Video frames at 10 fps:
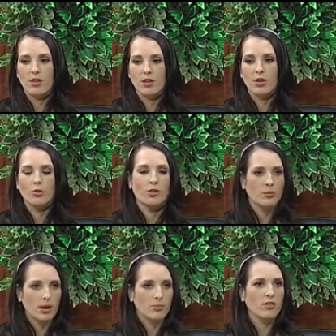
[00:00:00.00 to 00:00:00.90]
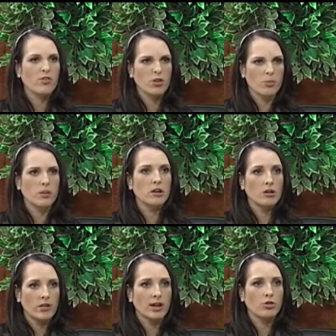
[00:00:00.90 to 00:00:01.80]
you know, sometimes if there's been
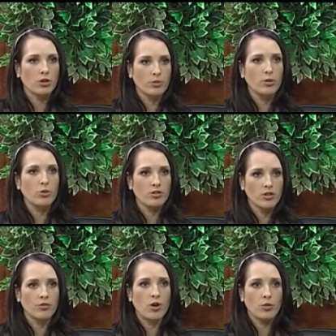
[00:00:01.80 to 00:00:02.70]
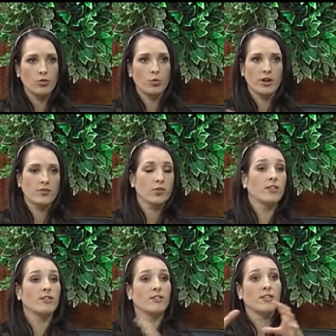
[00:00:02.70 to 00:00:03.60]
neglect or abuse involved or whatever,
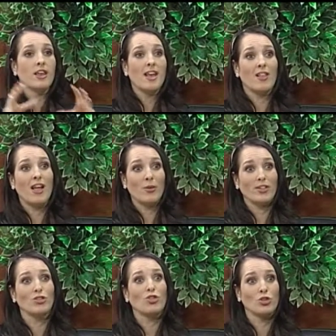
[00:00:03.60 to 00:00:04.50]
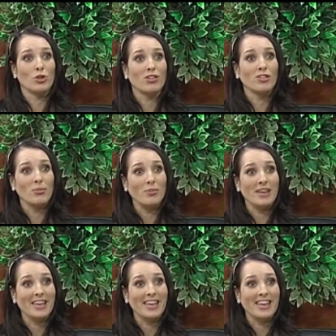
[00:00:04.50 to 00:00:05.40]
this is allowing the children to
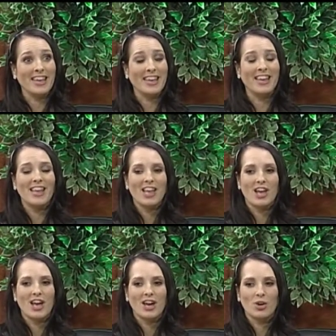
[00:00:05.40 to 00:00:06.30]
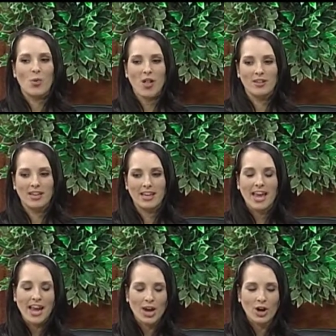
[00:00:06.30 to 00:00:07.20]
be in Uh, quality
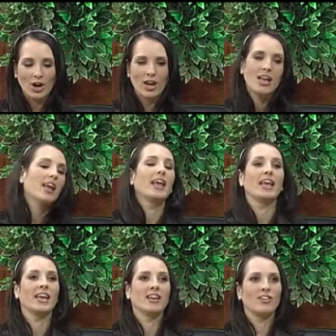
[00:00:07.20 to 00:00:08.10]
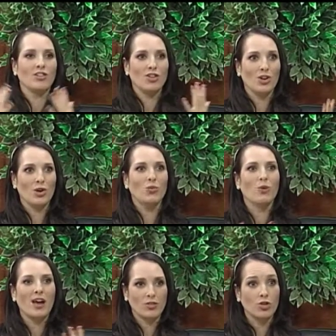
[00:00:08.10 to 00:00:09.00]
care and you know
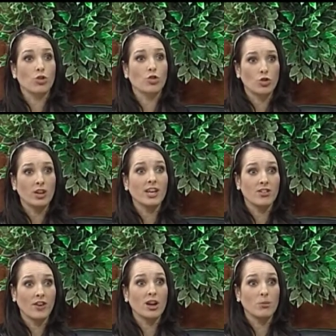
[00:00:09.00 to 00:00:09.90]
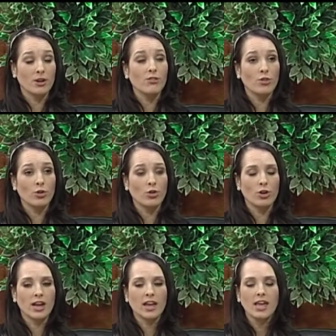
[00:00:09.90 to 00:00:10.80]
have a nurturing environment for
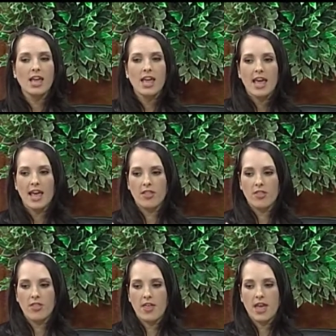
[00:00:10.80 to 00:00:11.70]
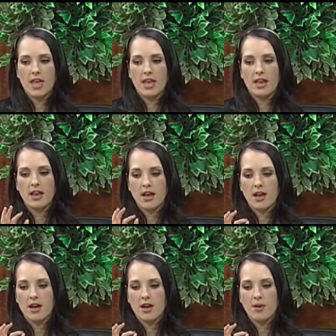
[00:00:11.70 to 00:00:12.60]
learning. And then
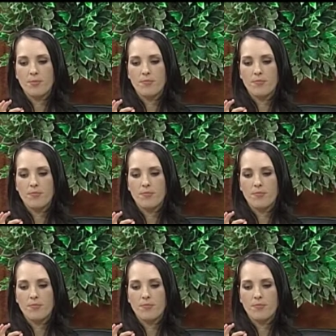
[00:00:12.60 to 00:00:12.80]
um,